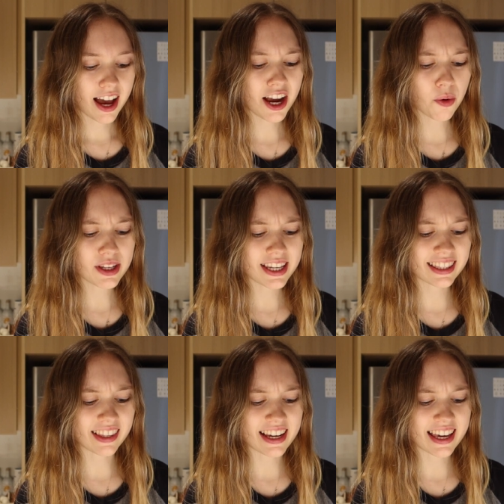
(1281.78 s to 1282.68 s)
I always
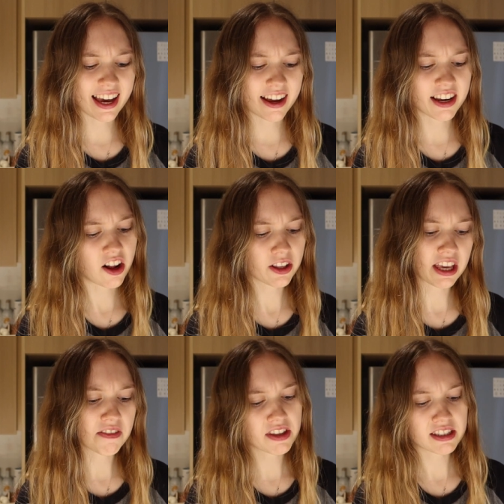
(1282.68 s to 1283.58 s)
say like, I, I'll
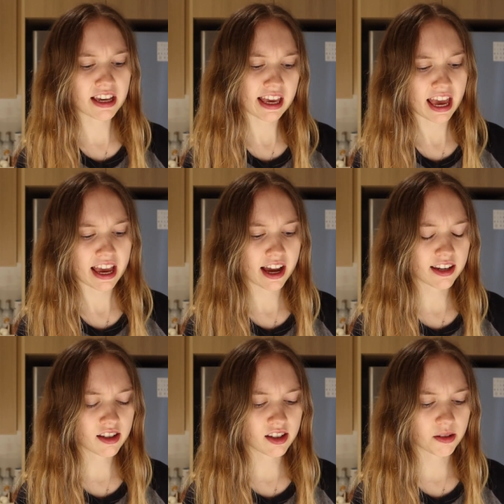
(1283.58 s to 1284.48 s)
give this like a, I
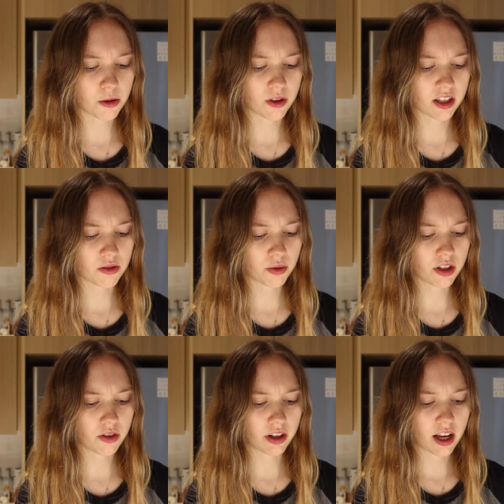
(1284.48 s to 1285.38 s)
need to stop doing that, it's
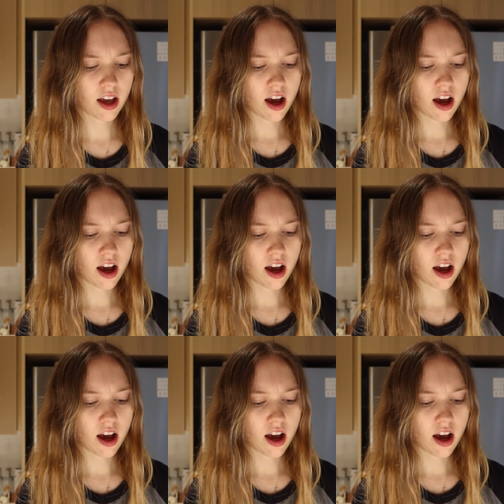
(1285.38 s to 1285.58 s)
really annoying.